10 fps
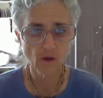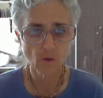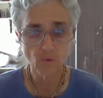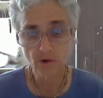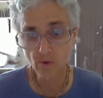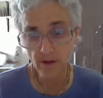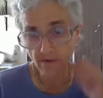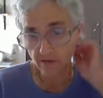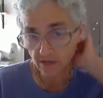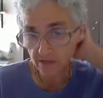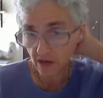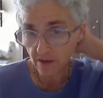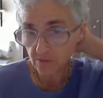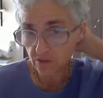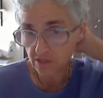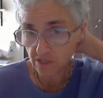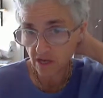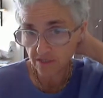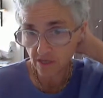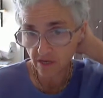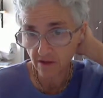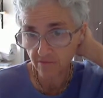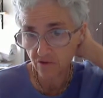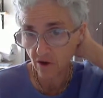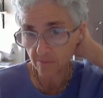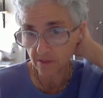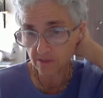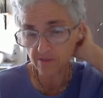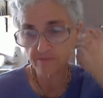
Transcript: We don't have any time to discuss any other topics."